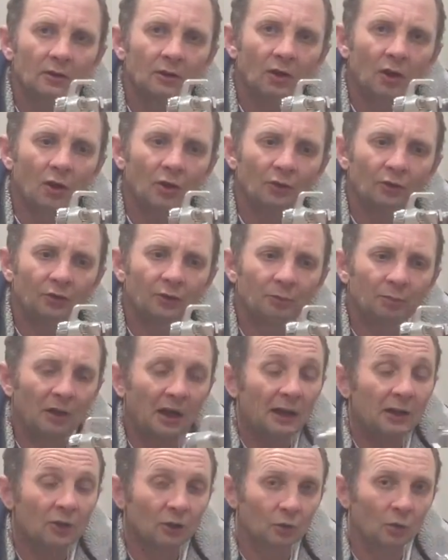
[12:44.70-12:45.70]
can't
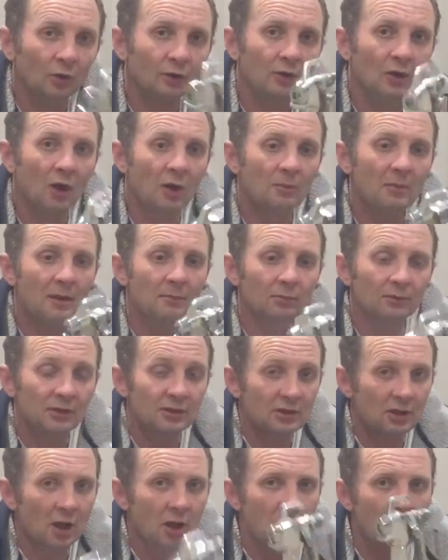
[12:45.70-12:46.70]
spray, because what you got to remember
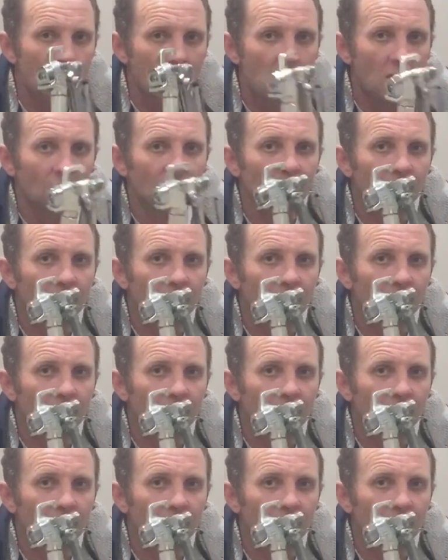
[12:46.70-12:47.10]
is a lot